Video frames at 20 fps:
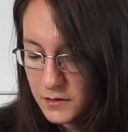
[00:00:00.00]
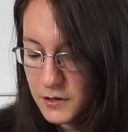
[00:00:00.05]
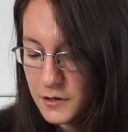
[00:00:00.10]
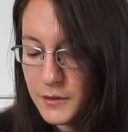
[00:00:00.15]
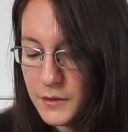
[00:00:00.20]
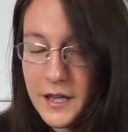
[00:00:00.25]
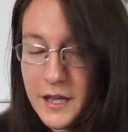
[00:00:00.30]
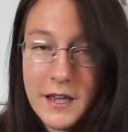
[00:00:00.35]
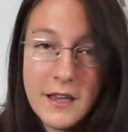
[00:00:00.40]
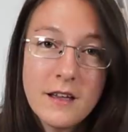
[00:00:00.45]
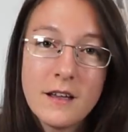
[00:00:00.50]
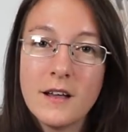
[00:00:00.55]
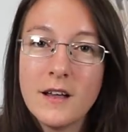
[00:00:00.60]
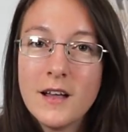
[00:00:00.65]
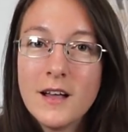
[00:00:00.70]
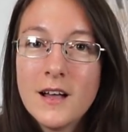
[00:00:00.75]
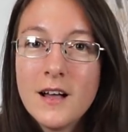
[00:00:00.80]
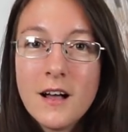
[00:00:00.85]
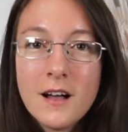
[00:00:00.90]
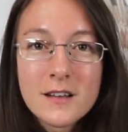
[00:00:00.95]
Okay.
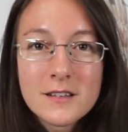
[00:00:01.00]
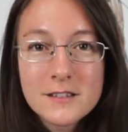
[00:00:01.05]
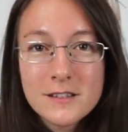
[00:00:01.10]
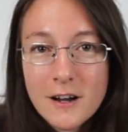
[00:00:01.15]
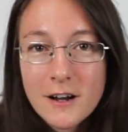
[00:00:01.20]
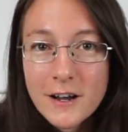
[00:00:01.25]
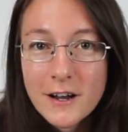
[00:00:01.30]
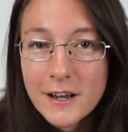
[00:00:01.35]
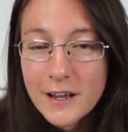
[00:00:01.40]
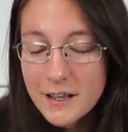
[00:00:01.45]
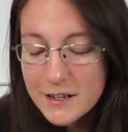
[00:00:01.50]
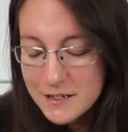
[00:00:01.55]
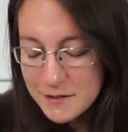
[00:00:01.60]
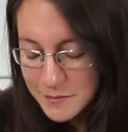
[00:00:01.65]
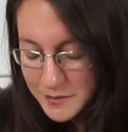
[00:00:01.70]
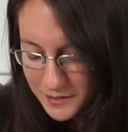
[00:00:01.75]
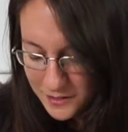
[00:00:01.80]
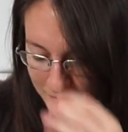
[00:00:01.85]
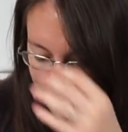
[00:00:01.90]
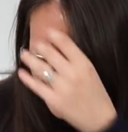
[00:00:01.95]
Sorry, I didn't
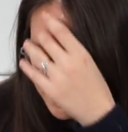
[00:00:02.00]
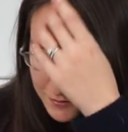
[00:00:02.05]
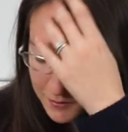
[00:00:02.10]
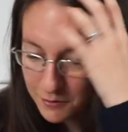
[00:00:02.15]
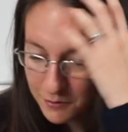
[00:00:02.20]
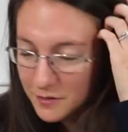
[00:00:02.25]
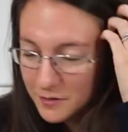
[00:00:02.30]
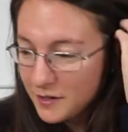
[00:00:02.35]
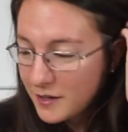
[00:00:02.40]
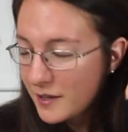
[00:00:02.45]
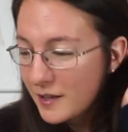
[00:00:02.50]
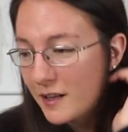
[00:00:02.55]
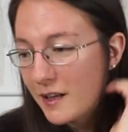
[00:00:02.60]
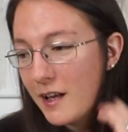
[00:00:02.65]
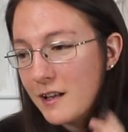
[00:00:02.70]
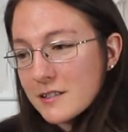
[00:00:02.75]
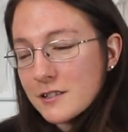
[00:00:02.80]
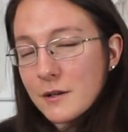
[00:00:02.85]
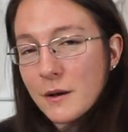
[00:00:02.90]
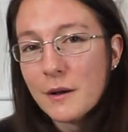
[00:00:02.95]
mean to be rude.
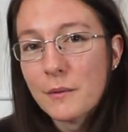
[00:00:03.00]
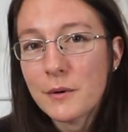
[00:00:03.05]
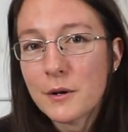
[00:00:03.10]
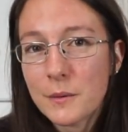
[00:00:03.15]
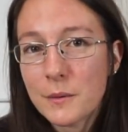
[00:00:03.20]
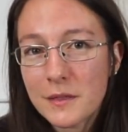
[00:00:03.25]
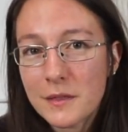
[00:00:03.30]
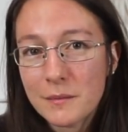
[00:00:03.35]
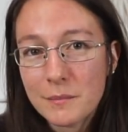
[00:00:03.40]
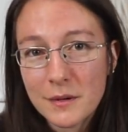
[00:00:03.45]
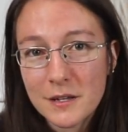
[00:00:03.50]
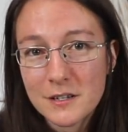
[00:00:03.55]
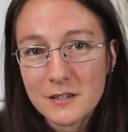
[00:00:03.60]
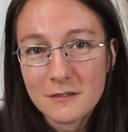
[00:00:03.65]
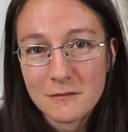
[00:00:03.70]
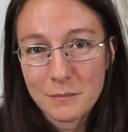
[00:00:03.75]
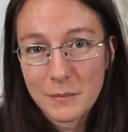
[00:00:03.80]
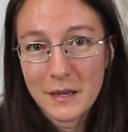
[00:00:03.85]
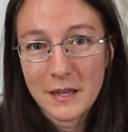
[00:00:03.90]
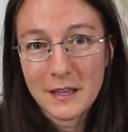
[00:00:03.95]
So I work with a bunch
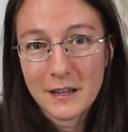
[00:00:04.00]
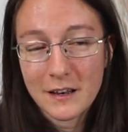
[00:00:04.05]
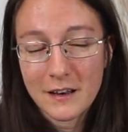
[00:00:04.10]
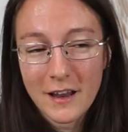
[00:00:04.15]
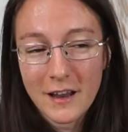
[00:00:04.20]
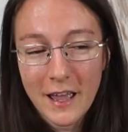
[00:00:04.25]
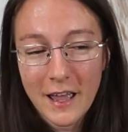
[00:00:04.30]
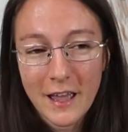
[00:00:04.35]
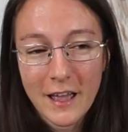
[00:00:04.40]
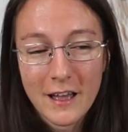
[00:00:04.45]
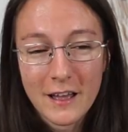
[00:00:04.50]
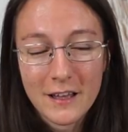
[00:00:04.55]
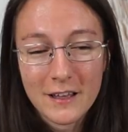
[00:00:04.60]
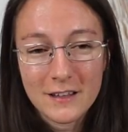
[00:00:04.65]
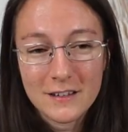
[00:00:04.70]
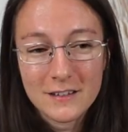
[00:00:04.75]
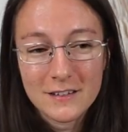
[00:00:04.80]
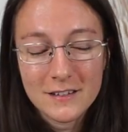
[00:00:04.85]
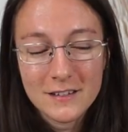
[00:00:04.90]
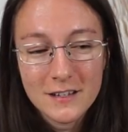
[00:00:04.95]
of men
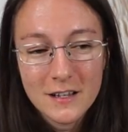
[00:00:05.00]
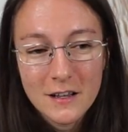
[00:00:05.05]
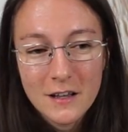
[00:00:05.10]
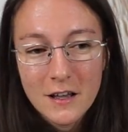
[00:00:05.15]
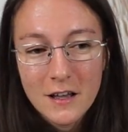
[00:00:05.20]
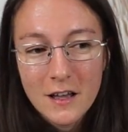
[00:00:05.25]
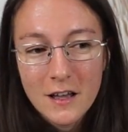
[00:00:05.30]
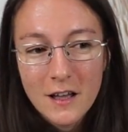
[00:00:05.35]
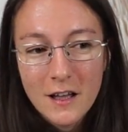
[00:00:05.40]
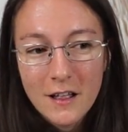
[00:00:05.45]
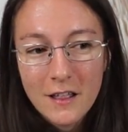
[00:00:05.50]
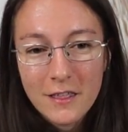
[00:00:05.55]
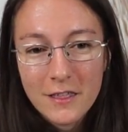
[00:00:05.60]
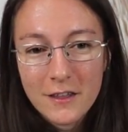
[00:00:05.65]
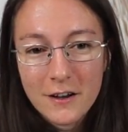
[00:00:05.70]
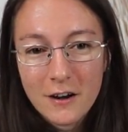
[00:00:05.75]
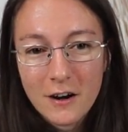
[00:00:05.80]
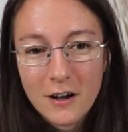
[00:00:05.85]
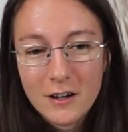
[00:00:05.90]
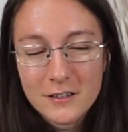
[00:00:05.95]
and
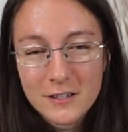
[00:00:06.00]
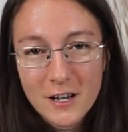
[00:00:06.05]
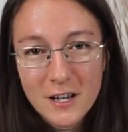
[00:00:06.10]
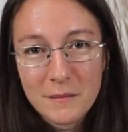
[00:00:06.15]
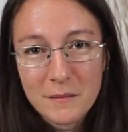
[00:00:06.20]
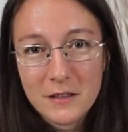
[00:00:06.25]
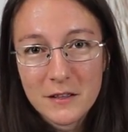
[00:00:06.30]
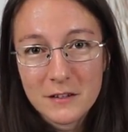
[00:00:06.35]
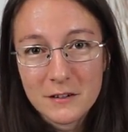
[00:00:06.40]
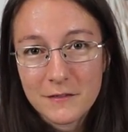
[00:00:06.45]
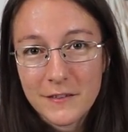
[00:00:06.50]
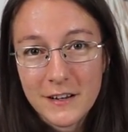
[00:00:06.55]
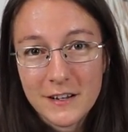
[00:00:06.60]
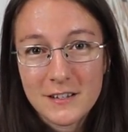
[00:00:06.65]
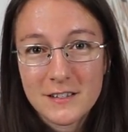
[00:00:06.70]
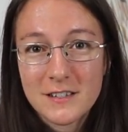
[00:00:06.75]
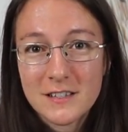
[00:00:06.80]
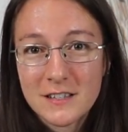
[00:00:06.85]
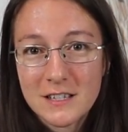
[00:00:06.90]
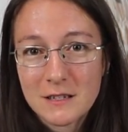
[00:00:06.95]
they're all talking about their
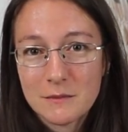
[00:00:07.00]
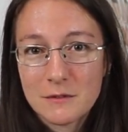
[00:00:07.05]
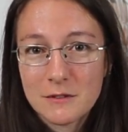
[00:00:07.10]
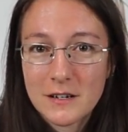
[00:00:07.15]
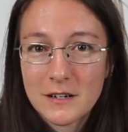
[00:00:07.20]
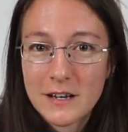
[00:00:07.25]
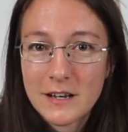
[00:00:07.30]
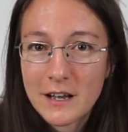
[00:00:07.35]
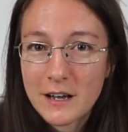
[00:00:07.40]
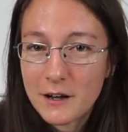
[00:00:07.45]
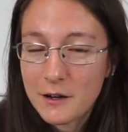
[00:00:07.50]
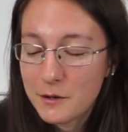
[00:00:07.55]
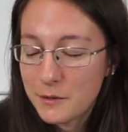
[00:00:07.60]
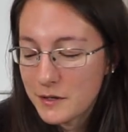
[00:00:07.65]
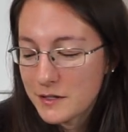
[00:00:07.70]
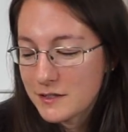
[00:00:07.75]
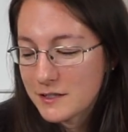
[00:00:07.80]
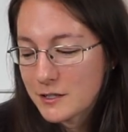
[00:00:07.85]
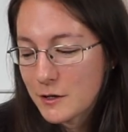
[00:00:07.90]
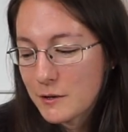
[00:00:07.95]
fantasy teams right now,
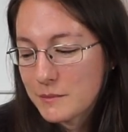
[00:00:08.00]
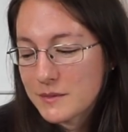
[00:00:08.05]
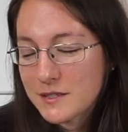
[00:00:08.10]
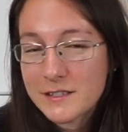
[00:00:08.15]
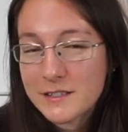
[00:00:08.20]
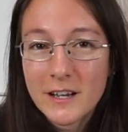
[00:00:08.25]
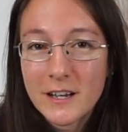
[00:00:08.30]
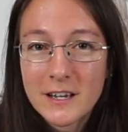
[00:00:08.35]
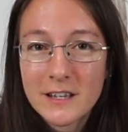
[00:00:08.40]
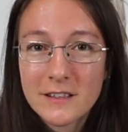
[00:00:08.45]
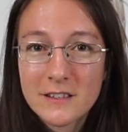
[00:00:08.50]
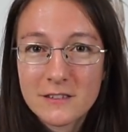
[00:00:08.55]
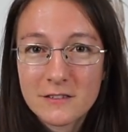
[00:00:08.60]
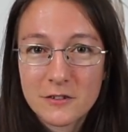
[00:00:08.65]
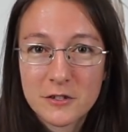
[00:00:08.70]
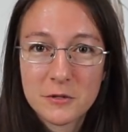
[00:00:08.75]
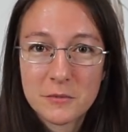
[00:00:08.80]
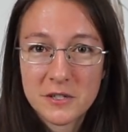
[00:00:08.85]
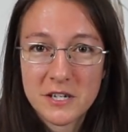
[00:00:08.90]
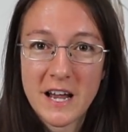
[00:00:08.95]
and so I'm stuck in this
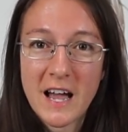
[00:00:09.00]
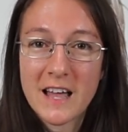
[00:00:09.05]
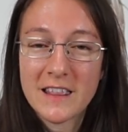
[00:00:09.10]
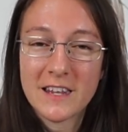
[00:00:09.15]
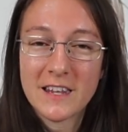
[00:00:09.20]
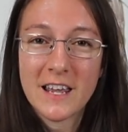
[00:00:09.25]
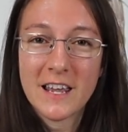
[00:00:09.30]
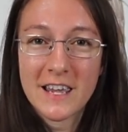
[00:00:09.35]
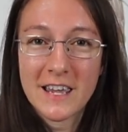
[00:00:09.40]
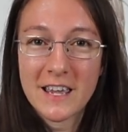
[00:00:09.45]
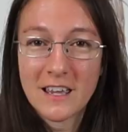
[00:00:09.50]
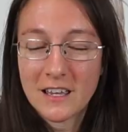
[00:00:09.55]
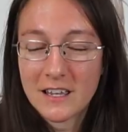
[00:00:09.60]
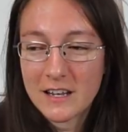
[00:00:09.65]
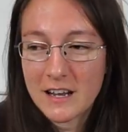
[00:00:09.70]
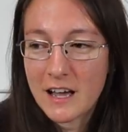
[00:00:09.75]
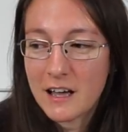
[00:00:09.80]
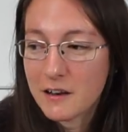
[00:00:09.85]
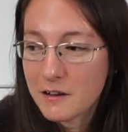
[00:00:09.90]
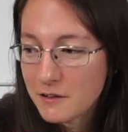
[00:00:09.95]
group chat that I can't
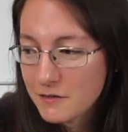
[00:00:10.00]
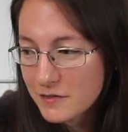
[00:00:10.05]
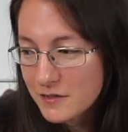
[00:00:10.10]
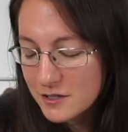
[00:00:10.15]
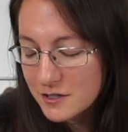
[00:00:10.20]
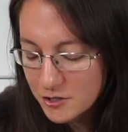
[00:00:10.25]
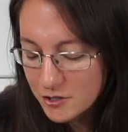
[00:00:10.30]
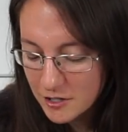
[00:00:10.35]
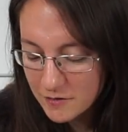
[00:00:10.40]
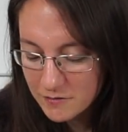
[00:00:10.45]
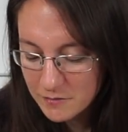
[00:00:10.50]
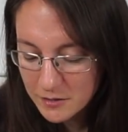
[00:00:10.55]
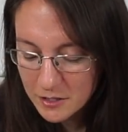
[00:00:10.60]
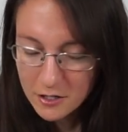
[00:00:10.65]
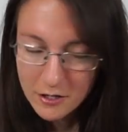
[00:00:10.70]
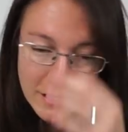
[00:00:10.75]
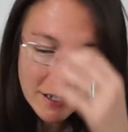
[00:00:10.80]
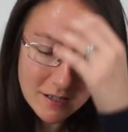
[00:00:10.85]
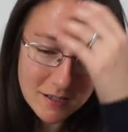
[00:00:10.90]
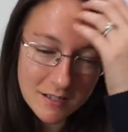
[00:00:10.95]
get out of, and it's driving me
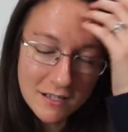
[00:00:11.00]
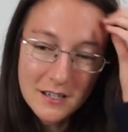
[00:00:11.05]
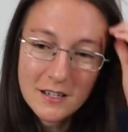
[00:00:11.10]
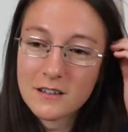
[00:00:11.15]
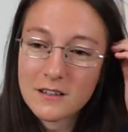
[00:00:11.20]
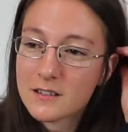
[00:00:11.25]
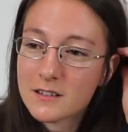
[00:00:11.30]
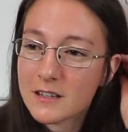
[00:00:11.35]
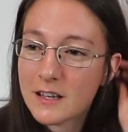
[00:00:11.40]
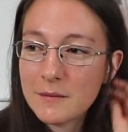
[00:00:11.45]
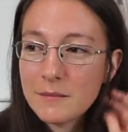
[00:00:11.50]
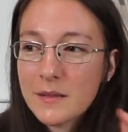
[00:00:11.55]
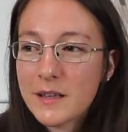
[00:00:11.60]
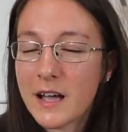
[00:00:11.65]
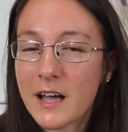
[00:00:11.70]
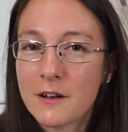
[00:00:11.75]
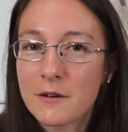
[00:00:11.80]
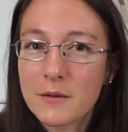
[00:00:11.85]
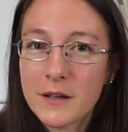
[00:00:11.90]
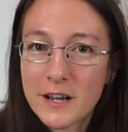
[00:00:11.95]
crazy because I'm like,
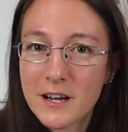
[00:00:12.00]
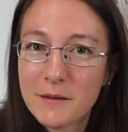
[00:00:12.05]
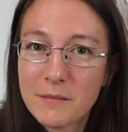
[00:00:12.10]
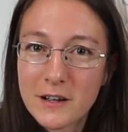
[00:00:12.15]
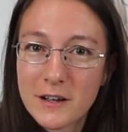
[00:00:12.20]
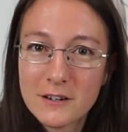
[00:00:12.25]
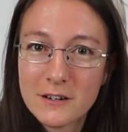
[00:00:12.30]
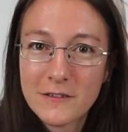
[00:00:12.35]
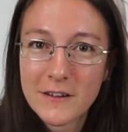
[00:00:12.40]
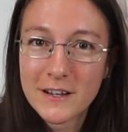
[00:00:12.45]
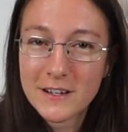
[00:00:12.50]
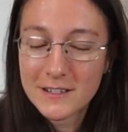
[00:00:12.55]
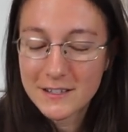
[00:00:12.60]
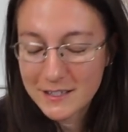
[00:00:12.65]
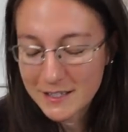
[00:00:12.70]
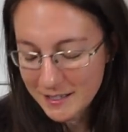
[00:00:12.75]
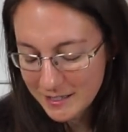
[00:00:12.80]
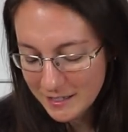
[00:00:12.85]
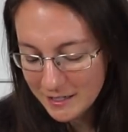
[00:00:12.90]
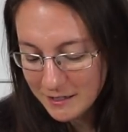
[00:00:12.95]
I don't care about your
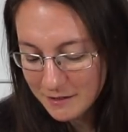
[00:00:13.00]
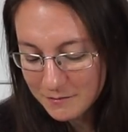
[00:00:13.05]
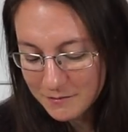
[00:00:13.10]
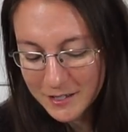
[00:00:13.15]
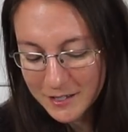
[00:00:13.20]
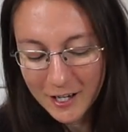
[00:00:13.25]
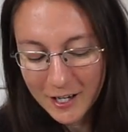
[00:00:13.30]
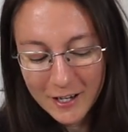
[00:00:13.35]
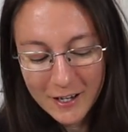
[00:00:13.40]
fantasy teams.